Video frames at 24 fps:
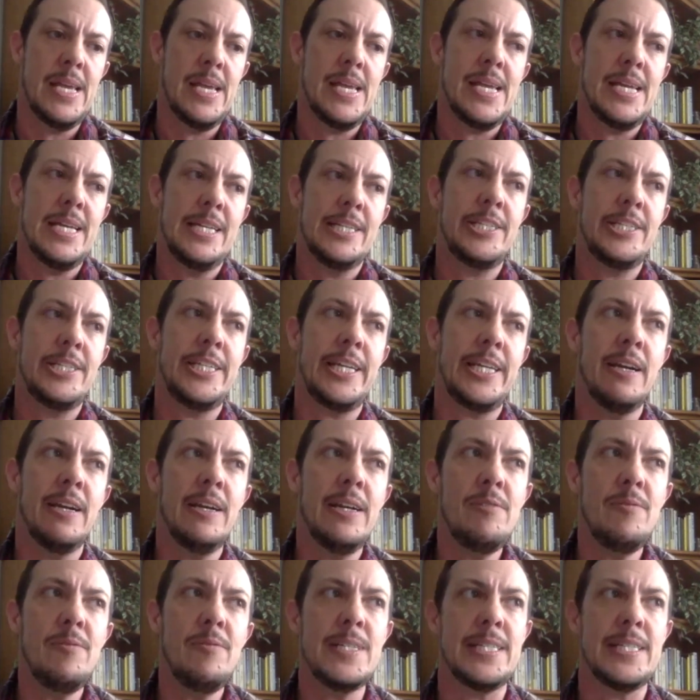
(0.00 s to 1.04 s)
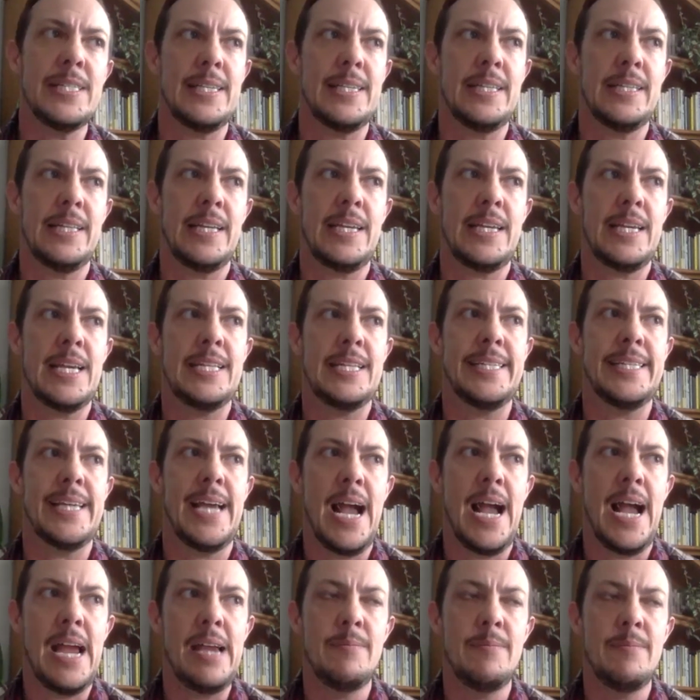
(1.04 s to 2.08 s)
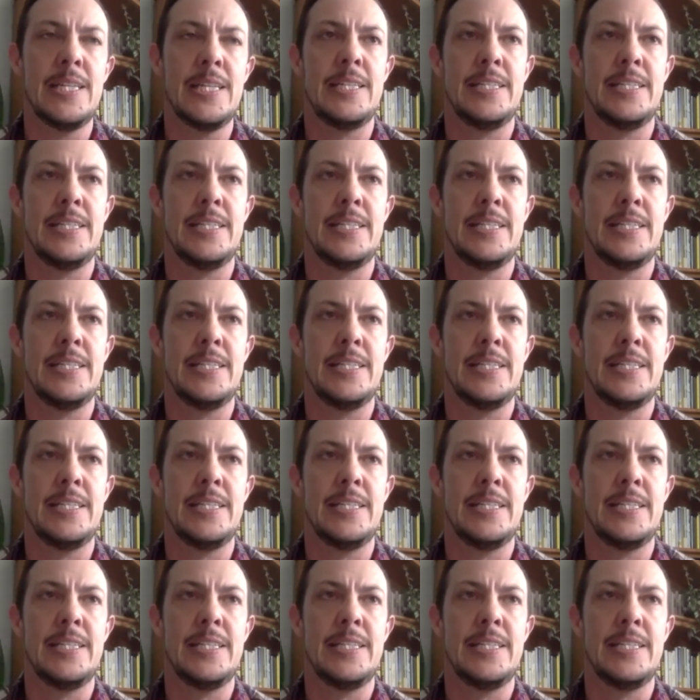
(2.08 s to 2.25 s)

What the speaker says: Sharon was like at times a